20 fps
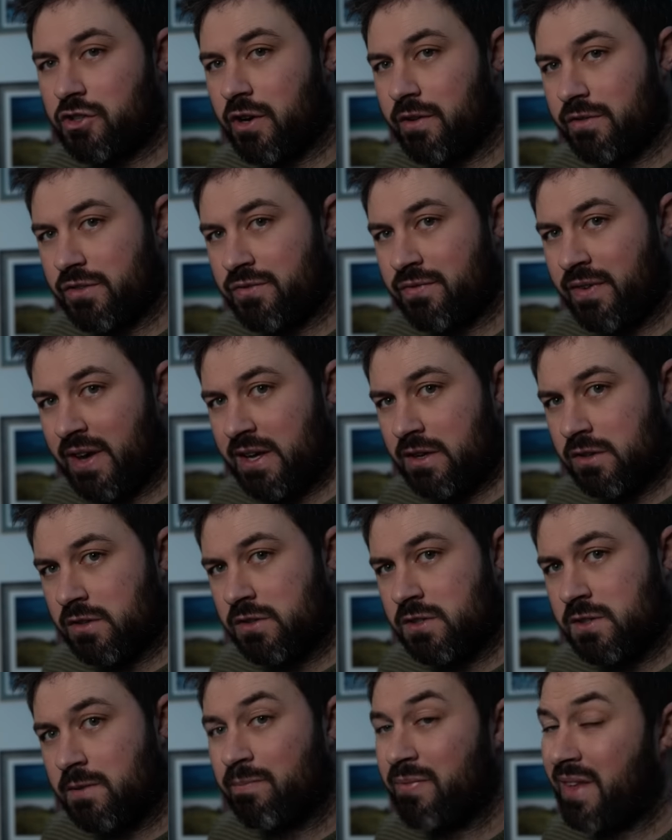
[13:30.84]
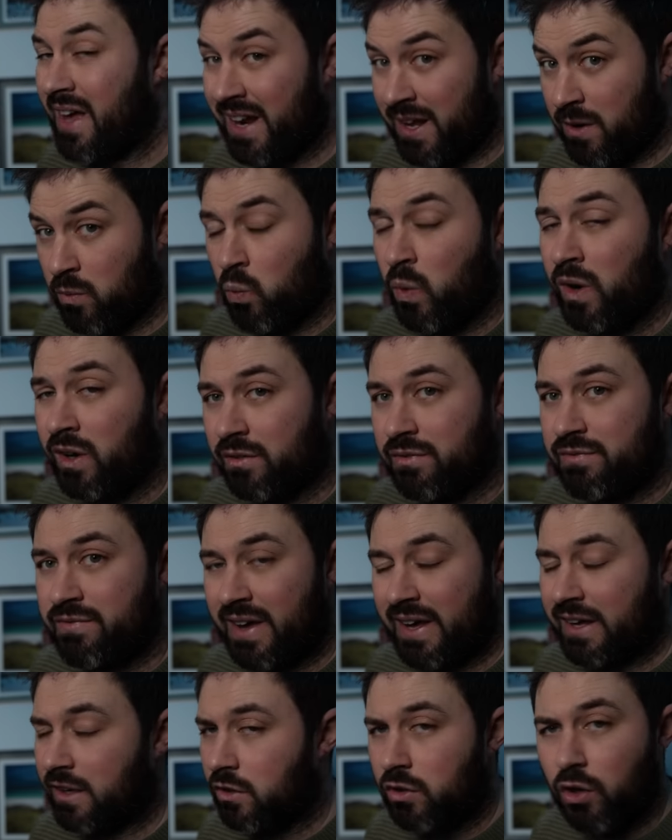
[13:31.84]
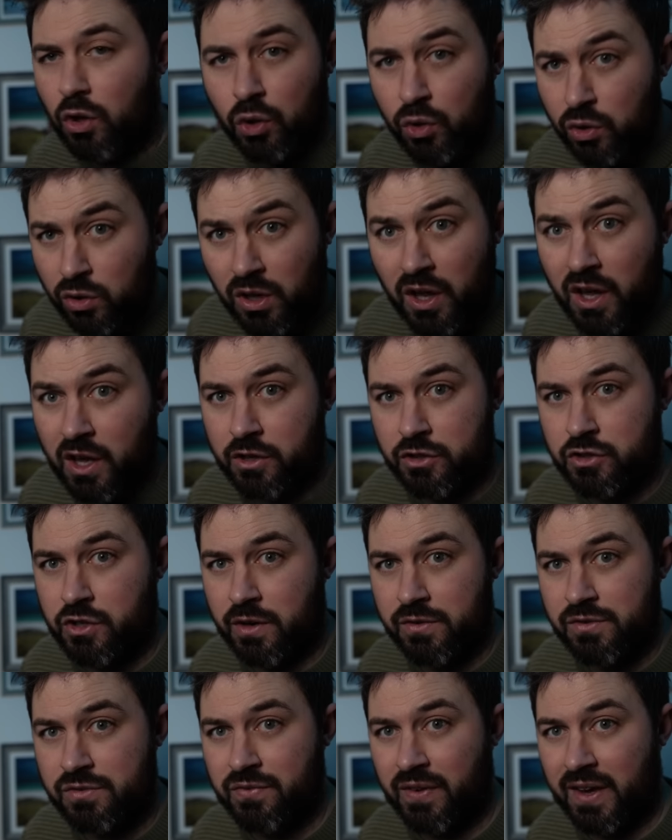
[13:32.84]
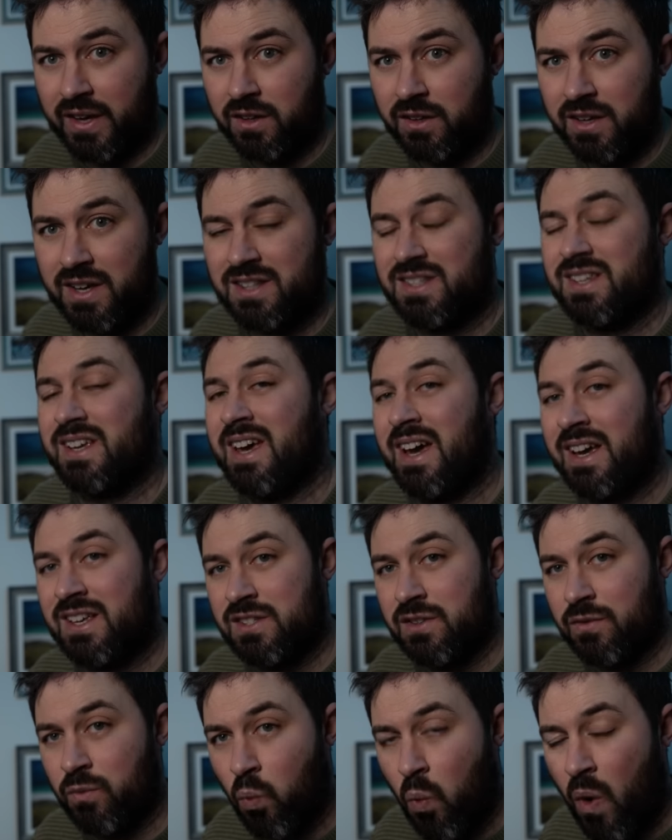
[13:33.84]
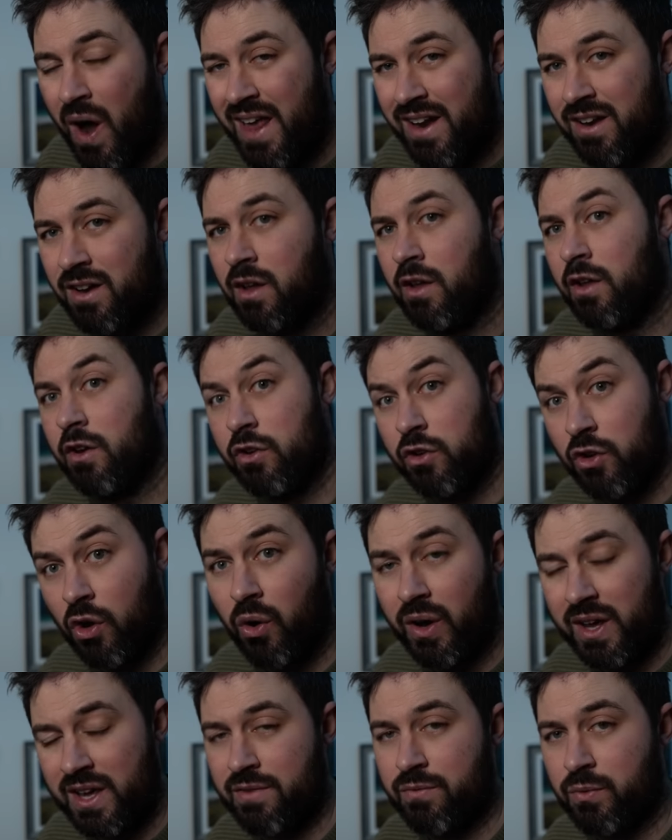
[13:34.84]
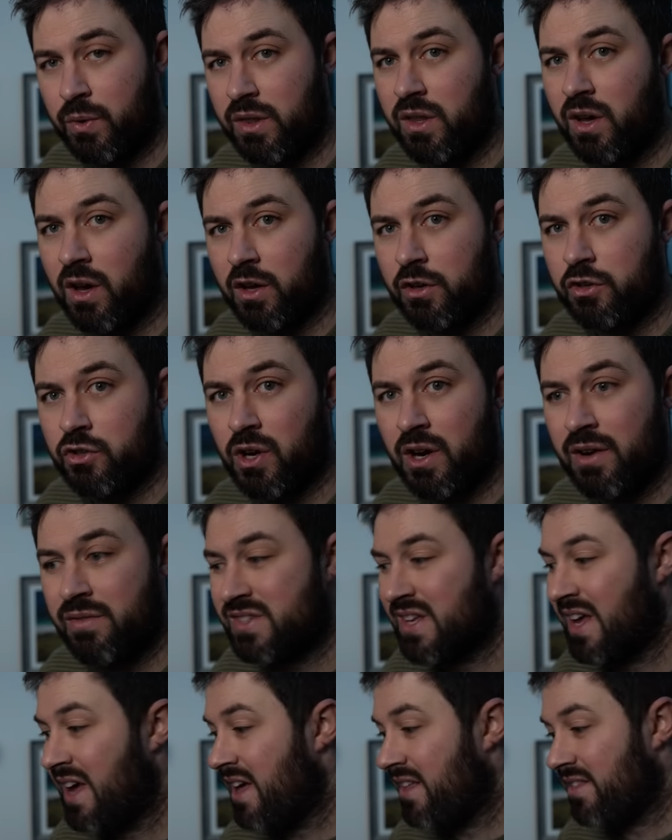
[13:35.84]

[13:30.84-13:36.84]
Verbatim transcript: drives fails, and it will fail, all hard drives fail, it's a case of when, not if with hard drives.